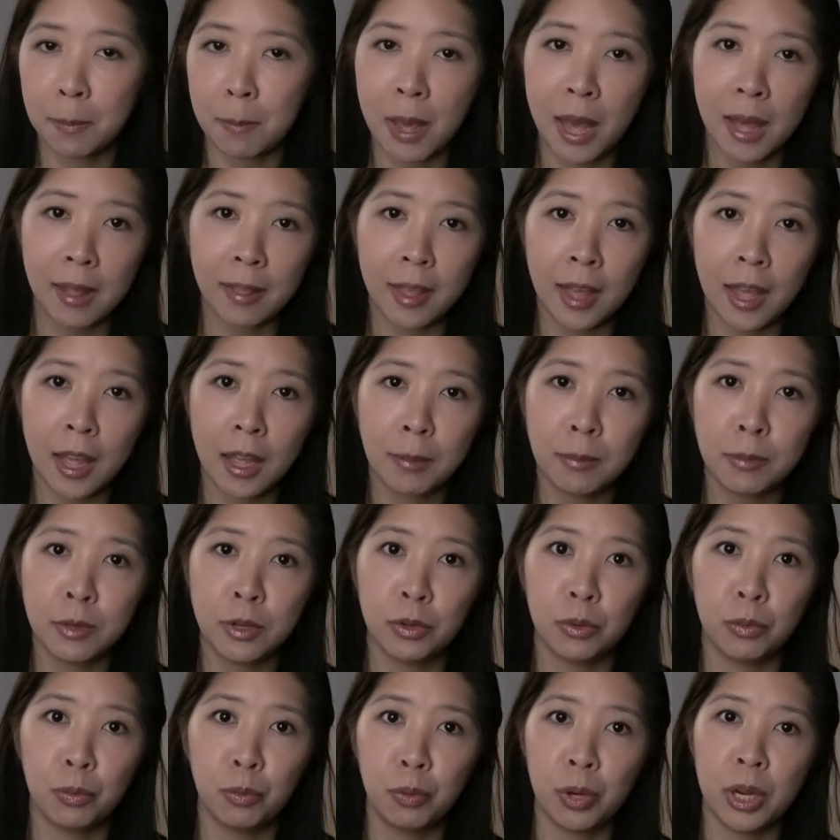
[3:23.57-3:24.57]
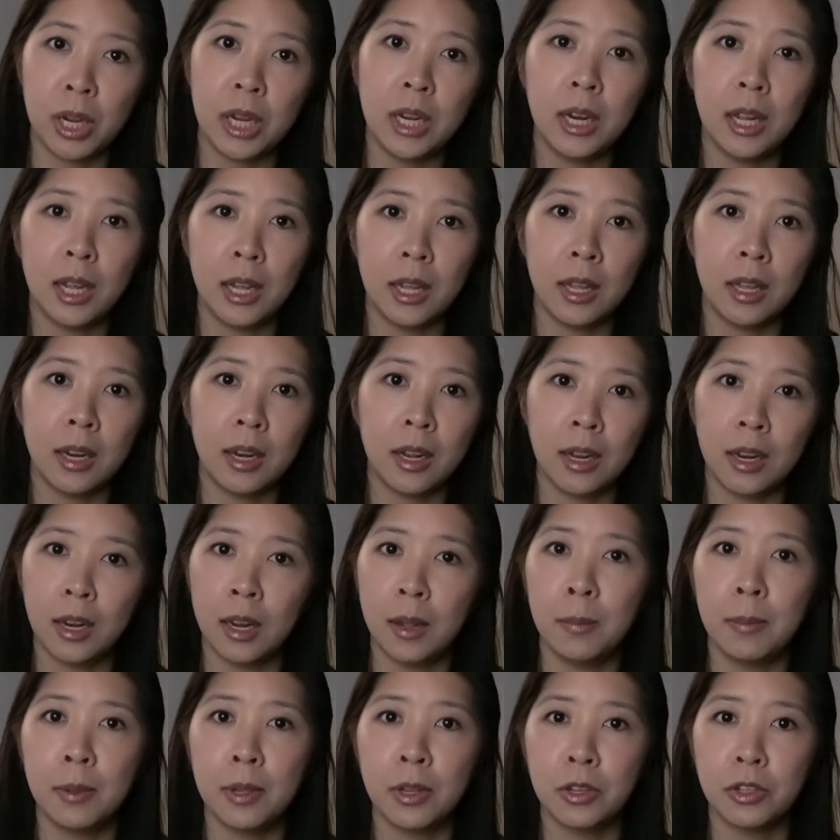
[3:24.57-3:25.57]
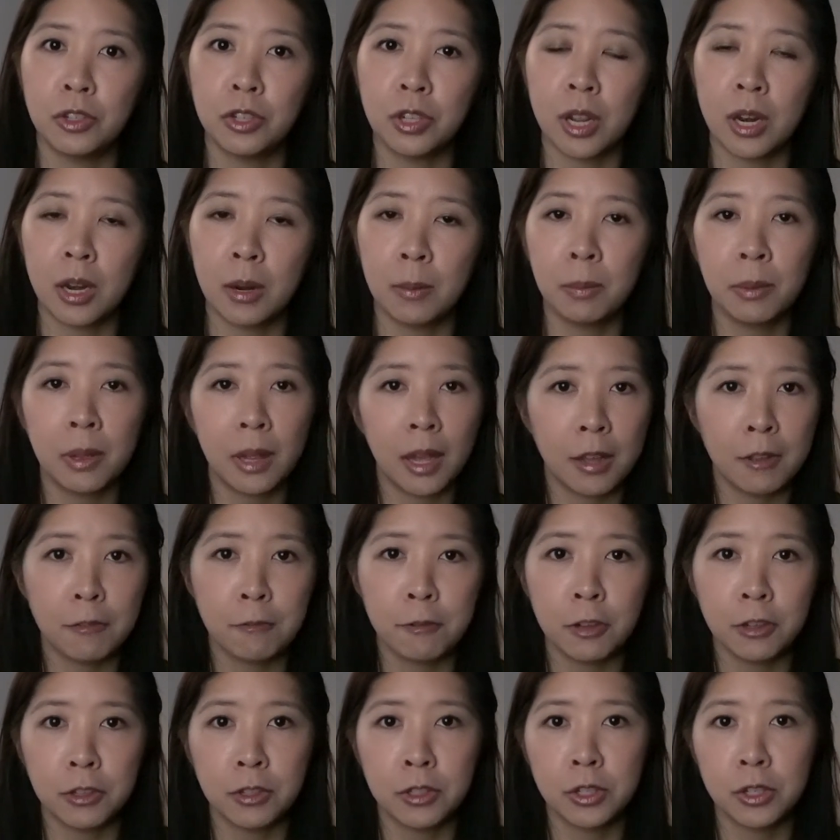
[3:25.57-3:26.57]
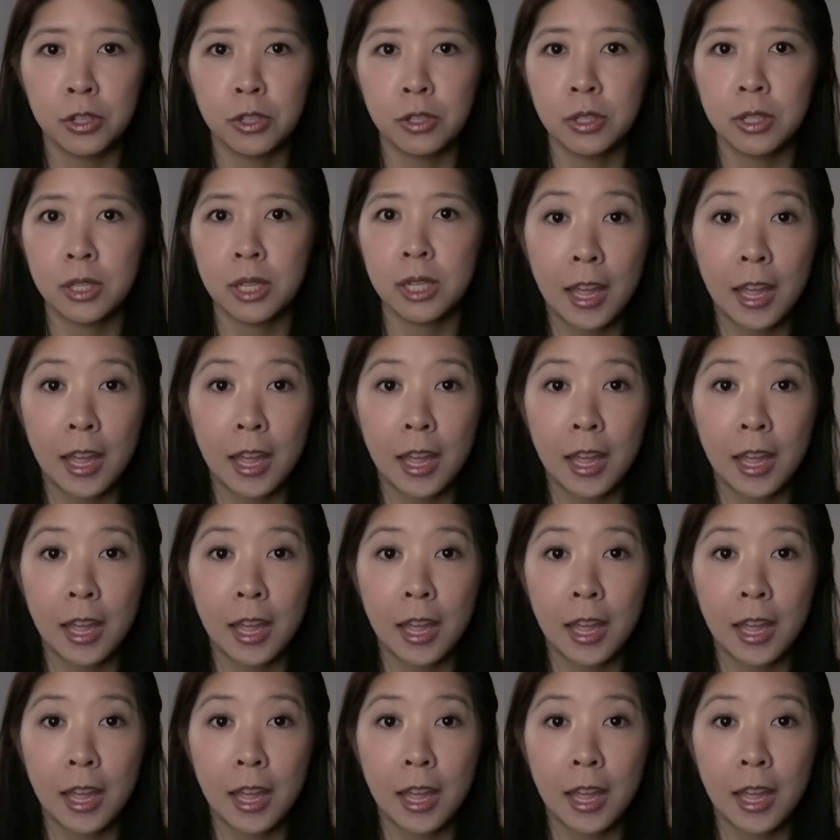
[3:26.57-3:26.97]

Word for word: MATLAB to read in an image and apply filters